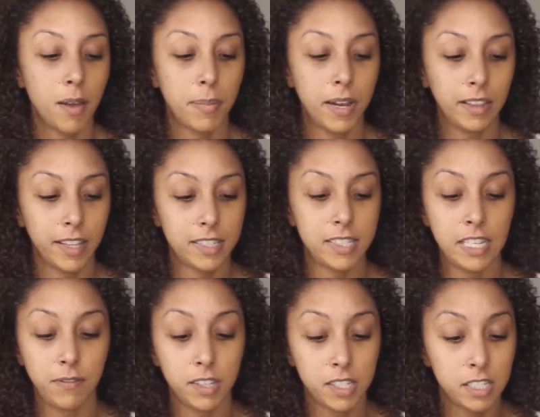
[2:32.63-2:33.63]
but let's
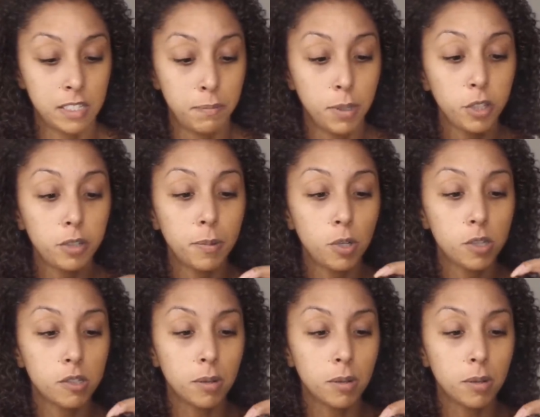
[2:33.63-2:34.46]
see if this is buildable,